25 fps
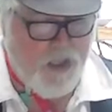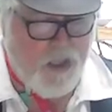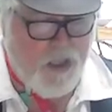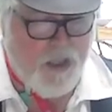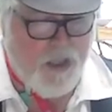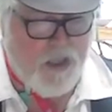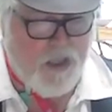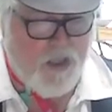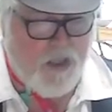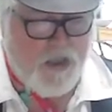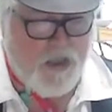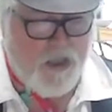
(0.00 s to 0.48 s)

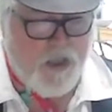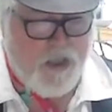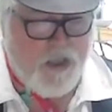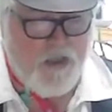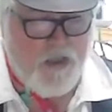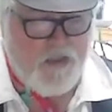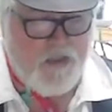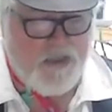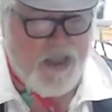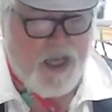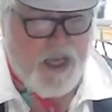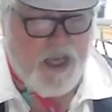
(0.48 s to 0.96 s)
You can
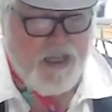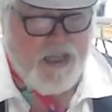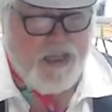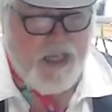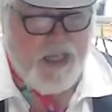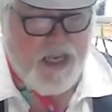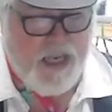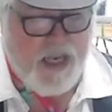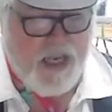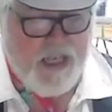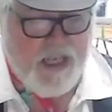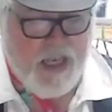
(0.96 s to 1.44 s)
use
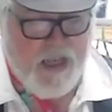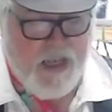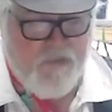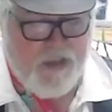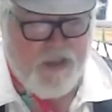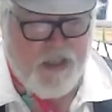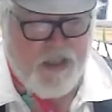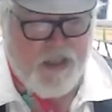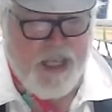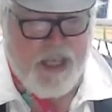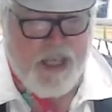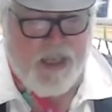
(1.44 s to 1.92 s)
high-tech,
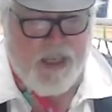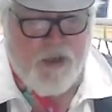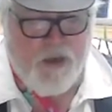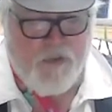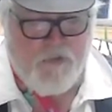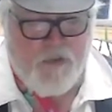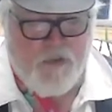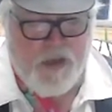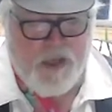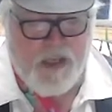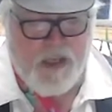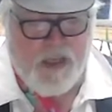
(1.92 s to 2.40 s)
even
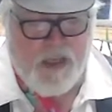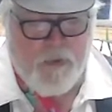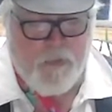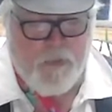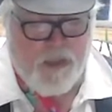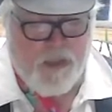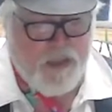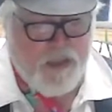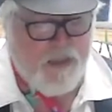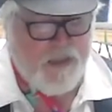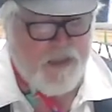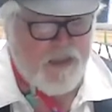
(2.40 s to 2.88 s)
eco-friendly
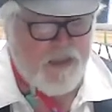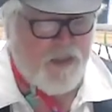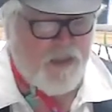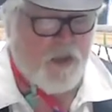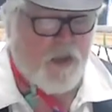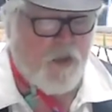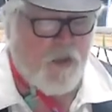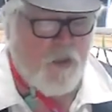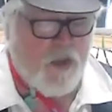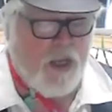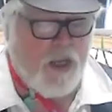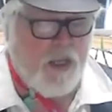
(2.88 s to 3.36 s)
methods to
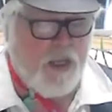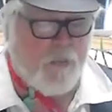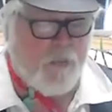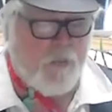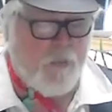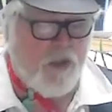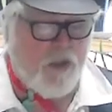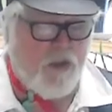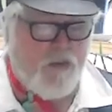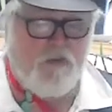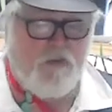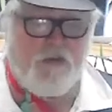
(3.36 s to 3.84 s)
create a
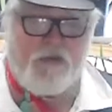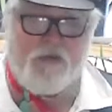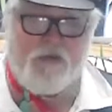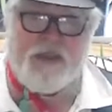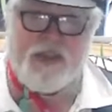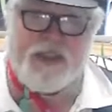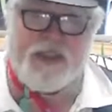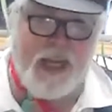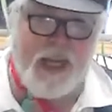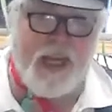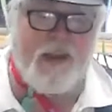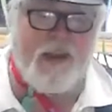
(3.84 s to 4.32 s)
beautiful,
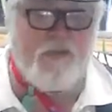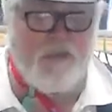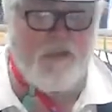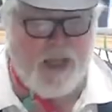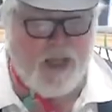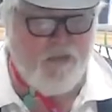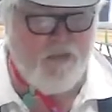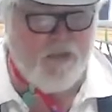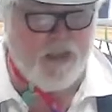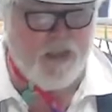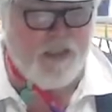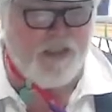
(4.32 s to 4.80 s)
safe
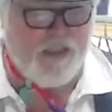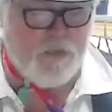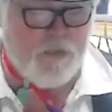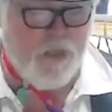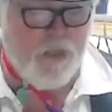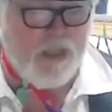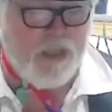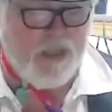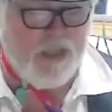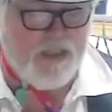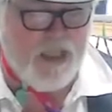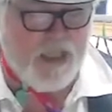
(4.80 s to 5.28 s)
living
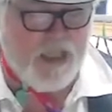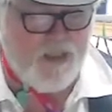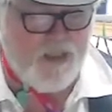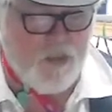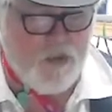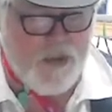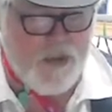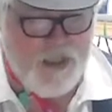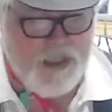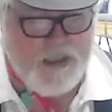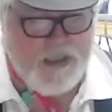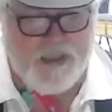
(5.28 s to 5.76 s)
space. That's
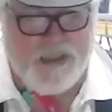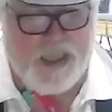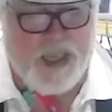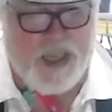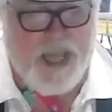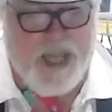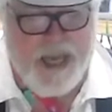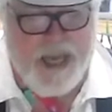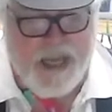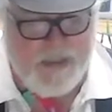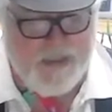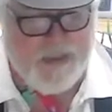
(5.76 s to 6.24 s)
what this
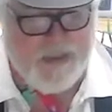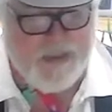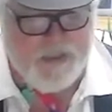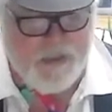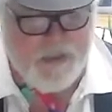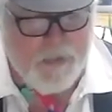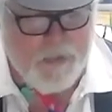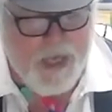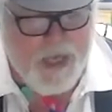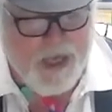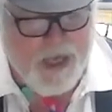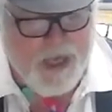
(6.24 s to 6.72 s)
class is
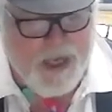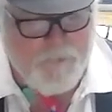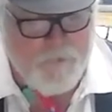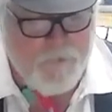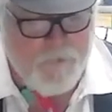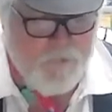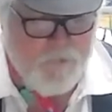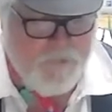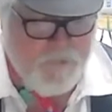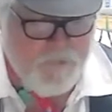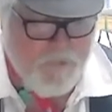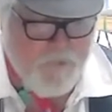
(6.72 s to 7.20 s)
about.
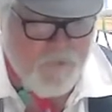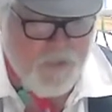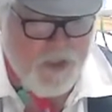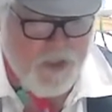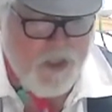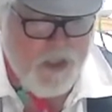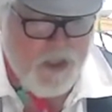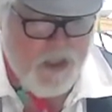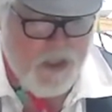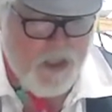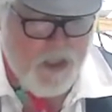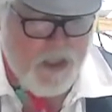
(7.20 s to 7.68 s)

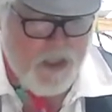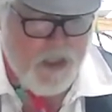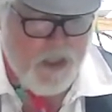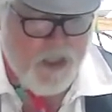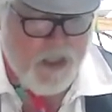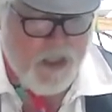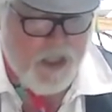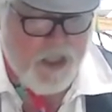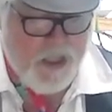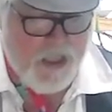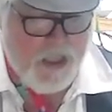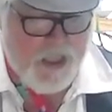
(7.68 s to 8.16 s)

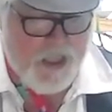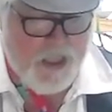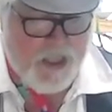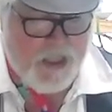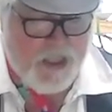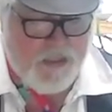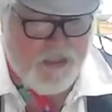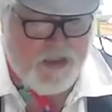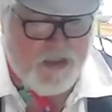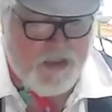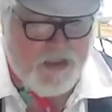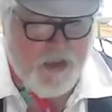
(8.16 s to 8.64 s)
It
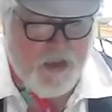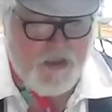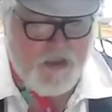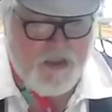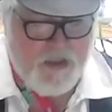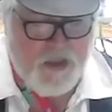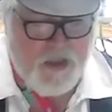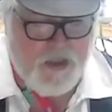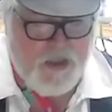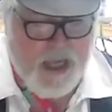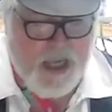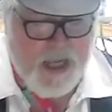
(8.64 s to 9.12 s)
is
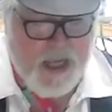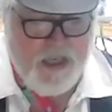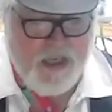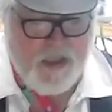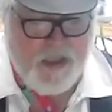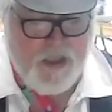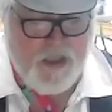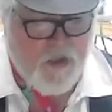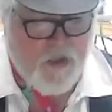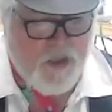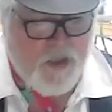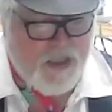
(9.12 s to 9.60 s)
those who take
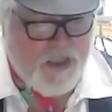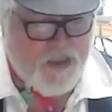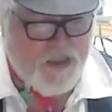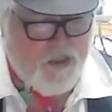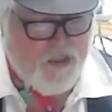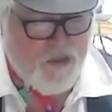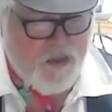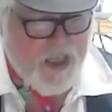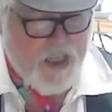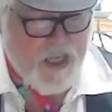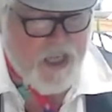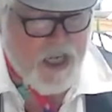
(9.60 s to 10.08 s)
it to an
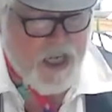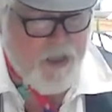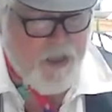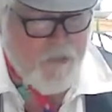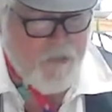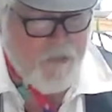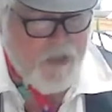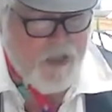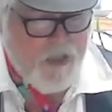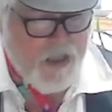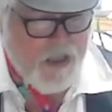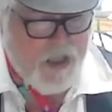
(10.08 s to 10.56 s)
extreme
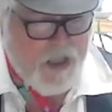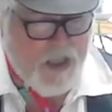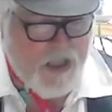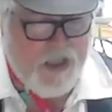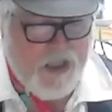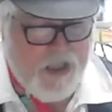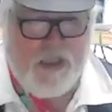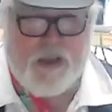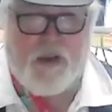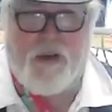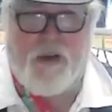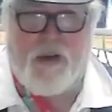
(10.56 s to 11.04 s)

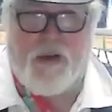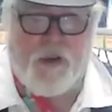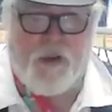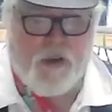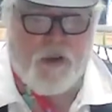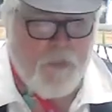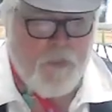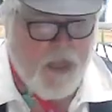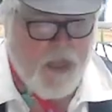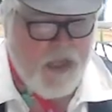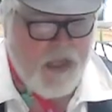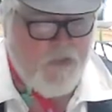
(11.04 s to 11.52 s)
that are
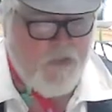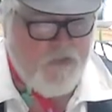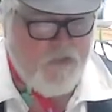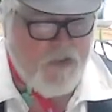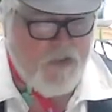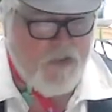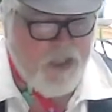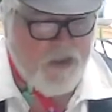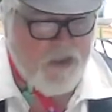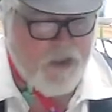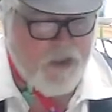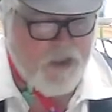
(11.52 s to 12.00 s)
the main
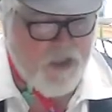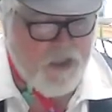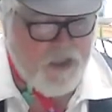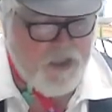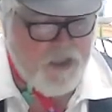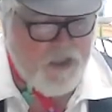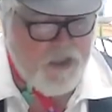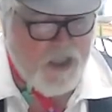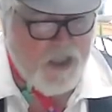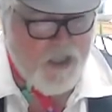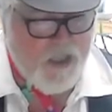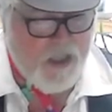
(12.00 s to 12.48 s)
offenders,
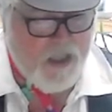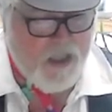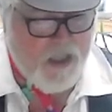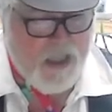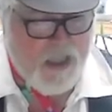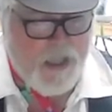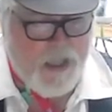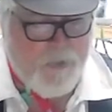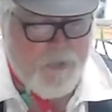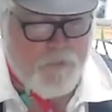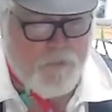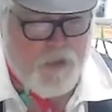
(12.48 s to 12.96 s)

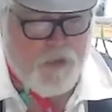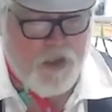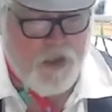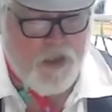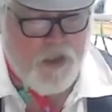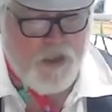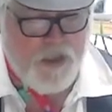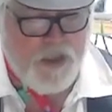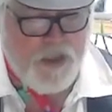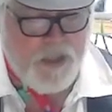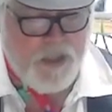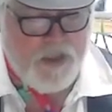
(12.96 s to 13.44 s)
and
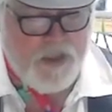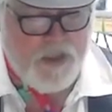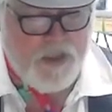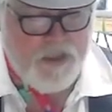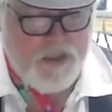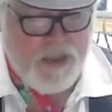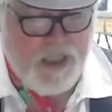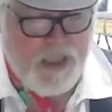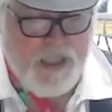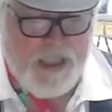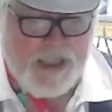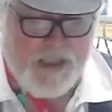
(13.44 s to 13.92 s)
pollutions
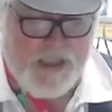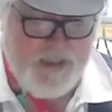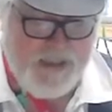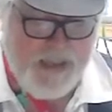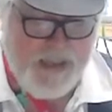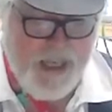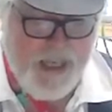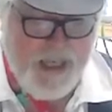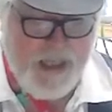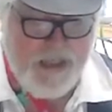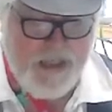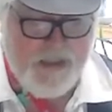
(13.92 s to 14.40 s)
and
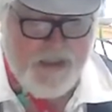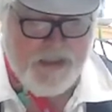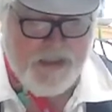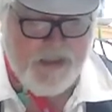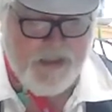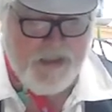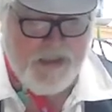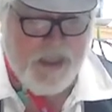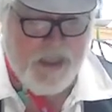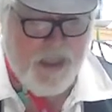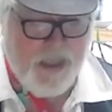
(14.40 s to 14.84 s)
extinctions.